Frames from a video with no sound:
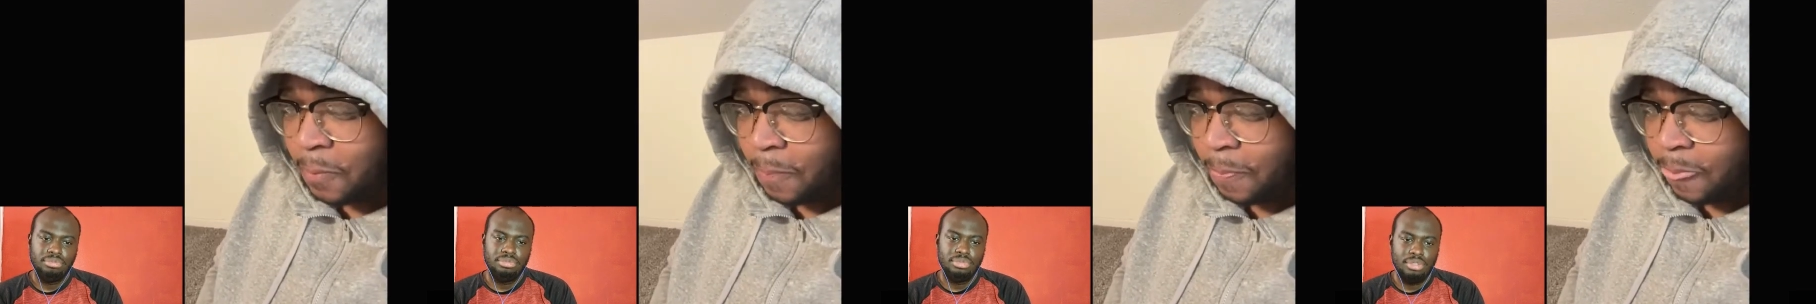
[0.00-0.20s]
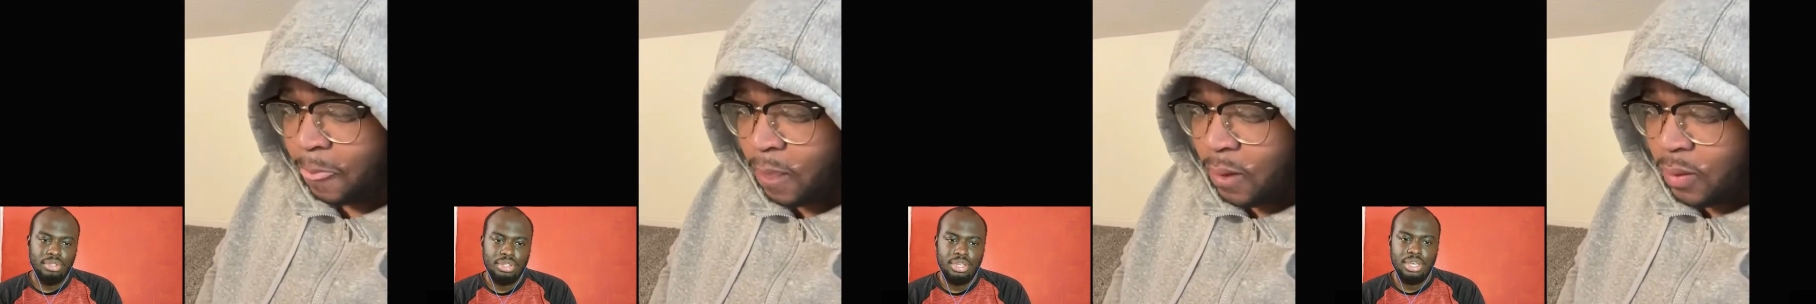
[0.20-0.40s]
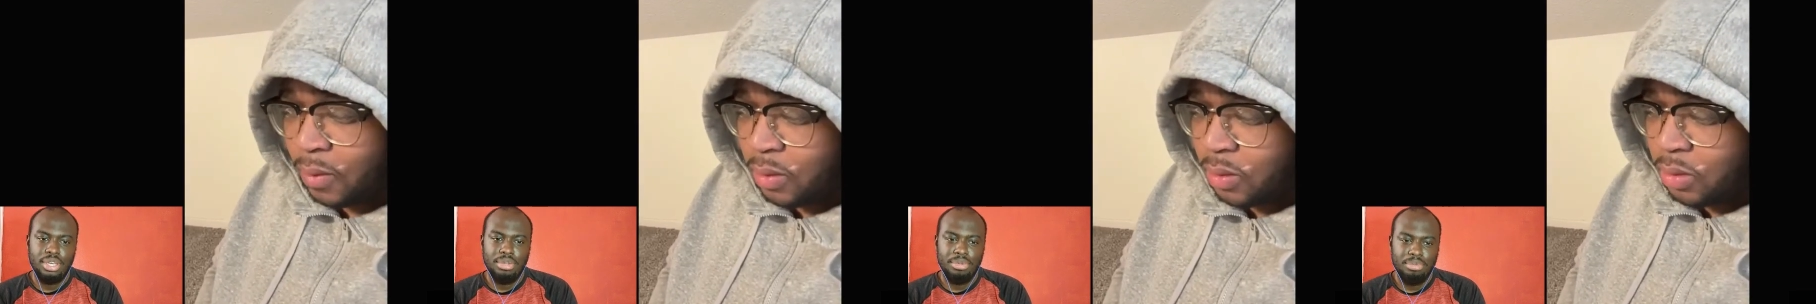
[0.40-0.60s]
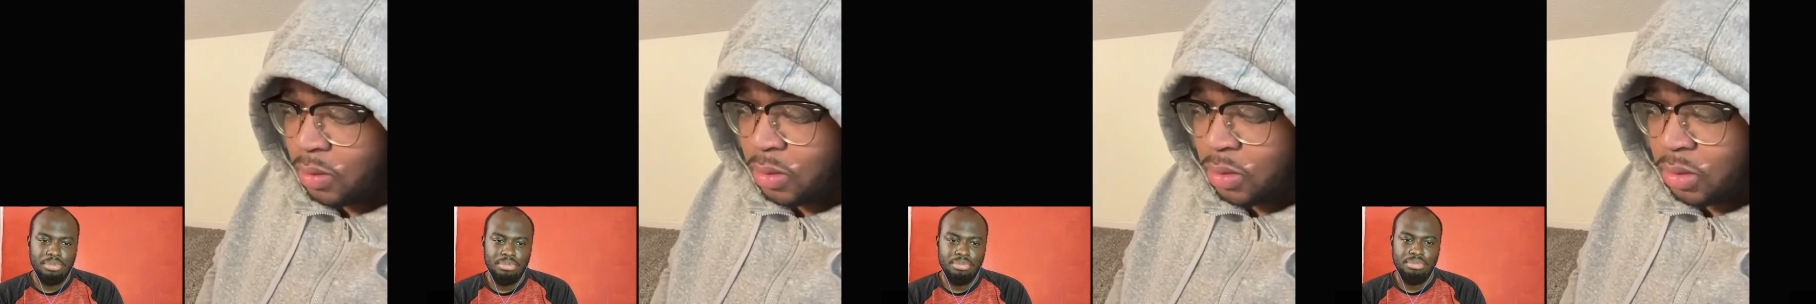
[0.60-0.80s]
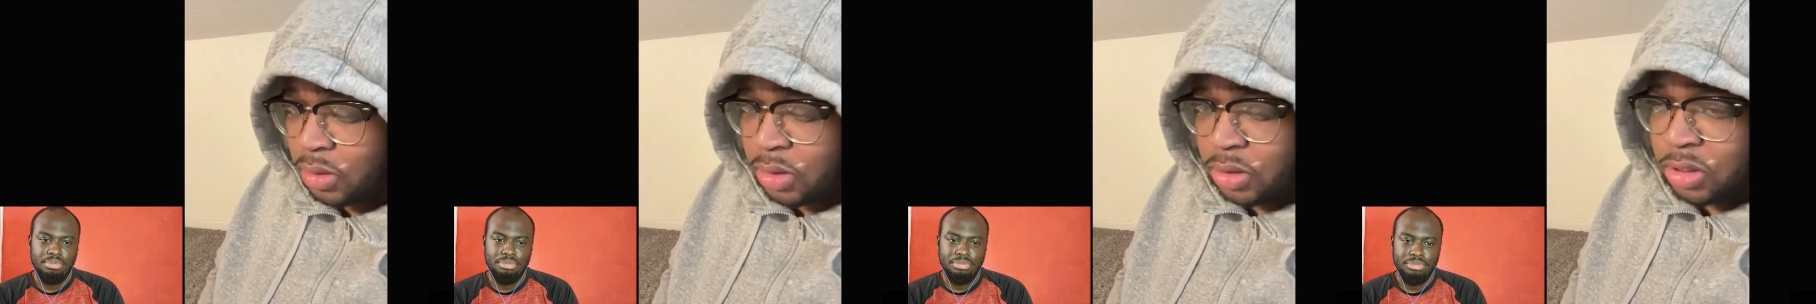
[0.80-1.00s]
Speaker 1: okay.
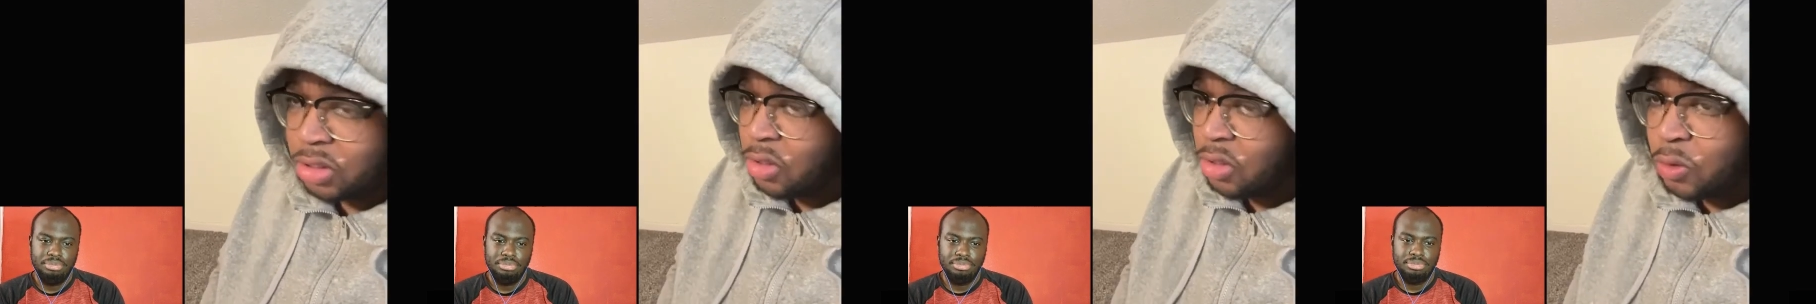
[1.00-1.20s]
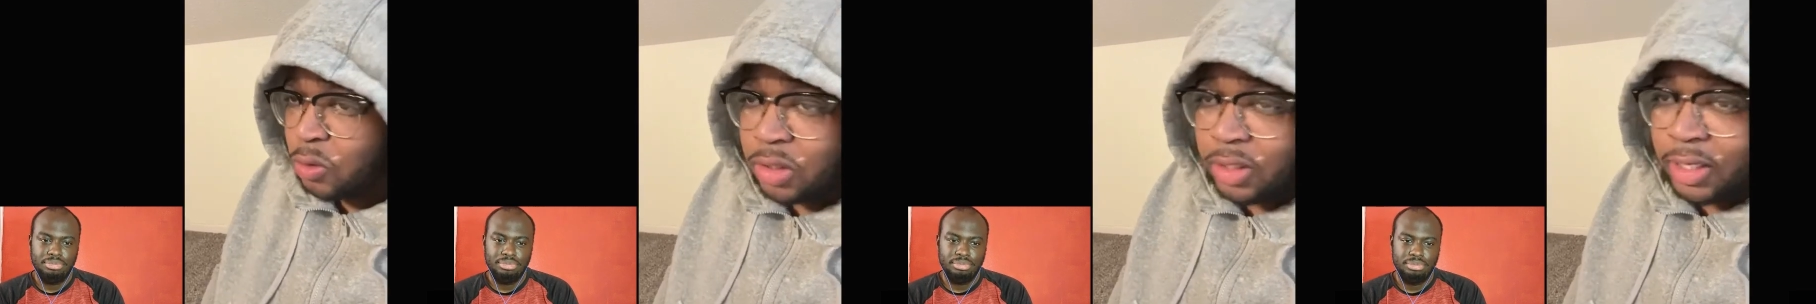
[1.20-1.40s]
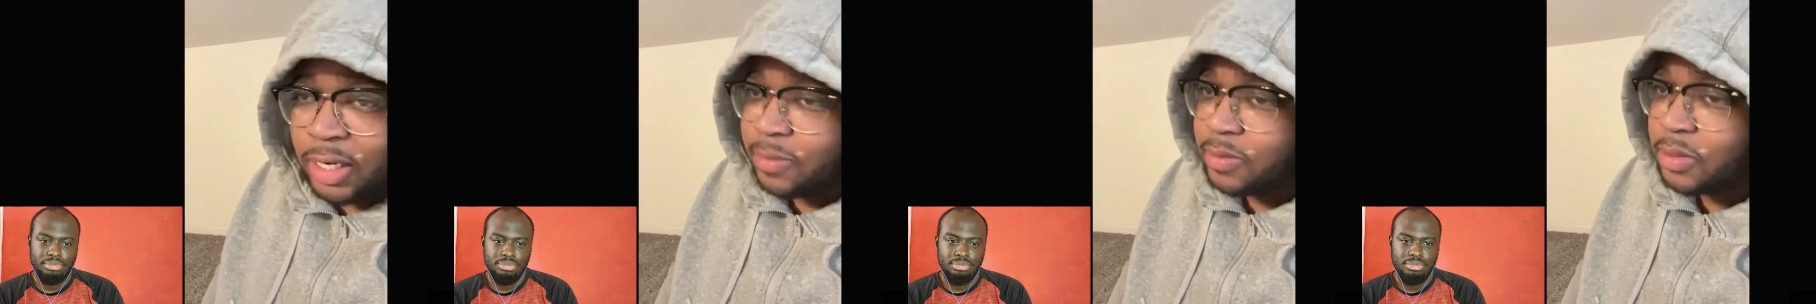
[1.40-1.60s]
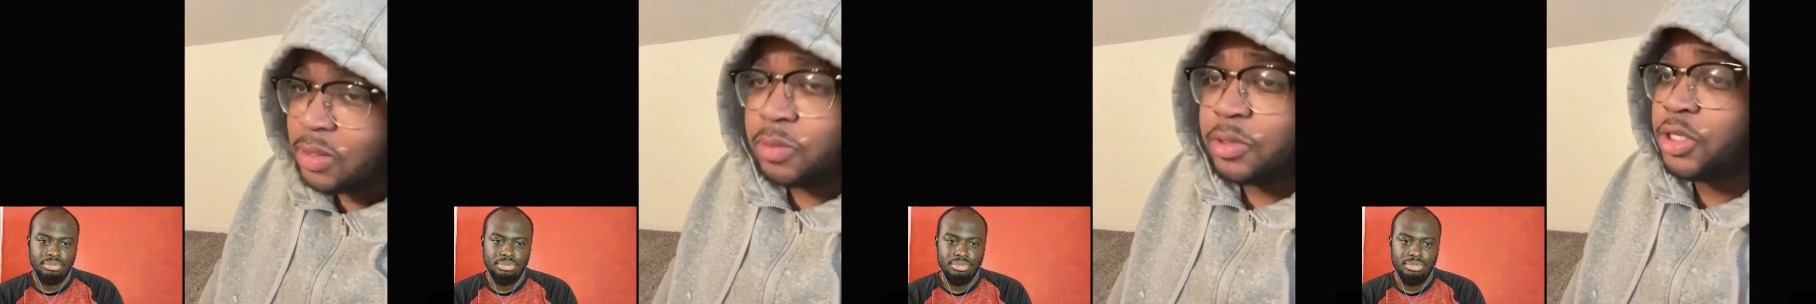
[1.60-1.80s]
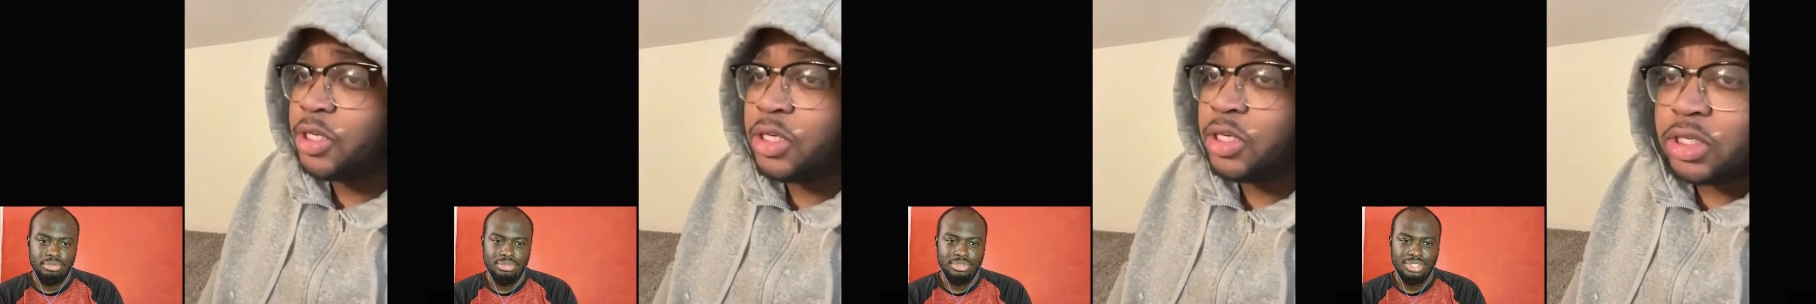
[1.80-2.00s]
let's just go clap
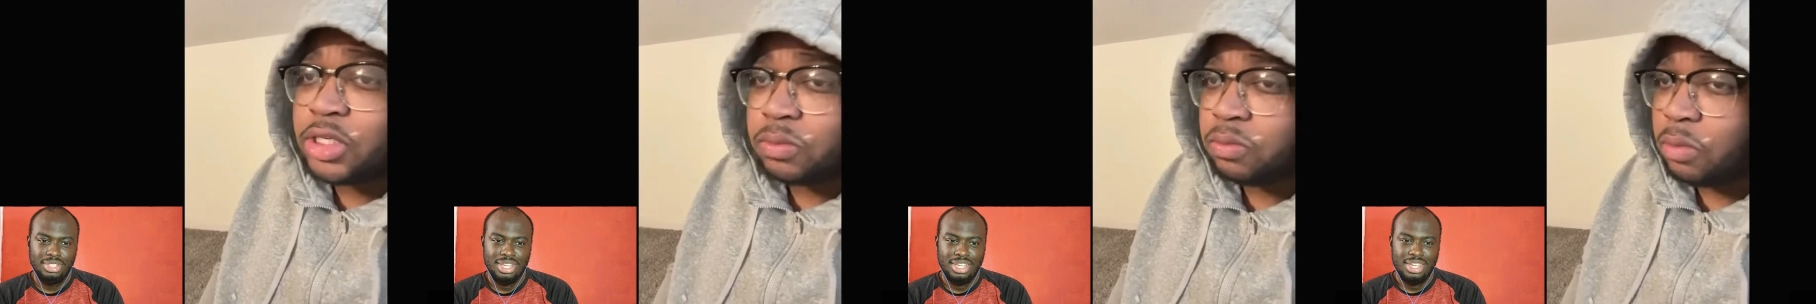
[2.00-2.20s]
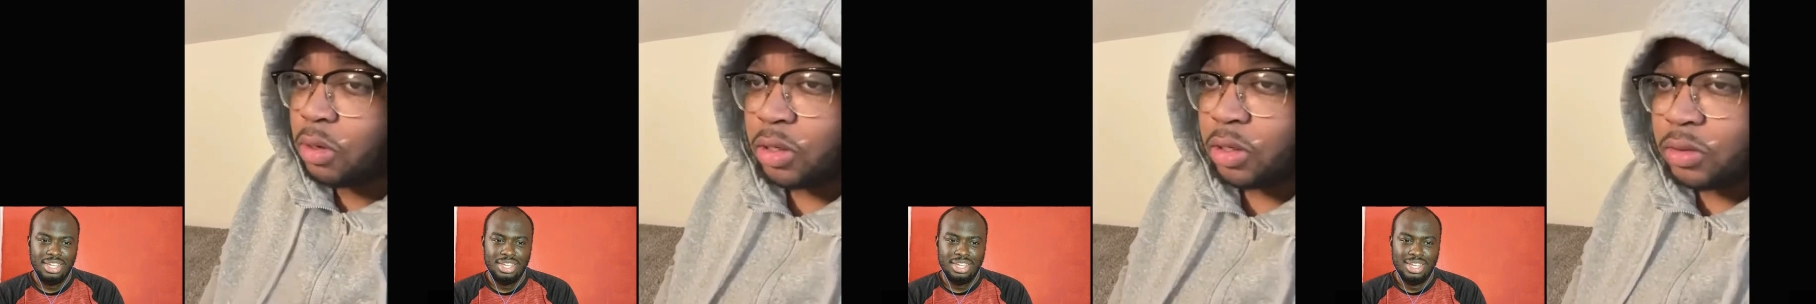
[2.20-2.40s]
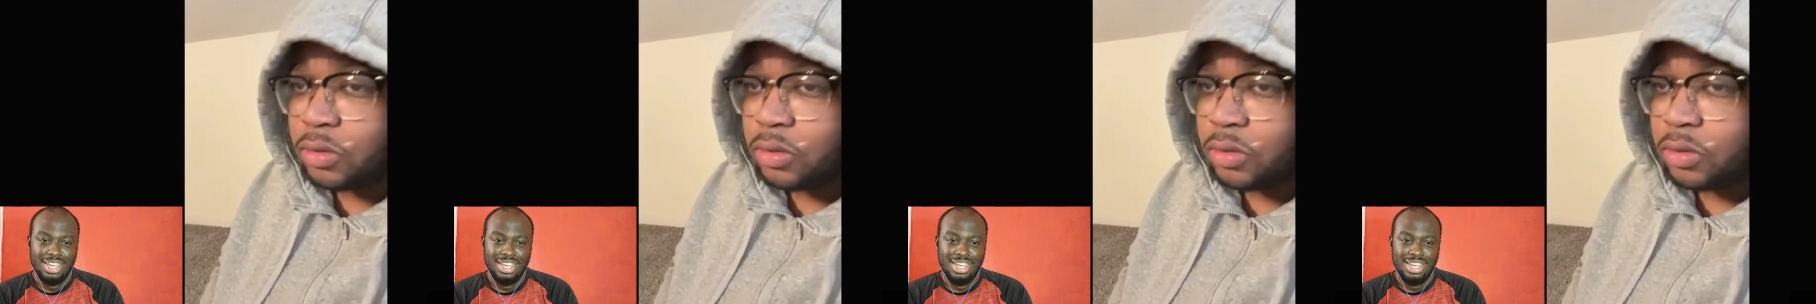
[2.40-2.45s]
some cheeks, bro.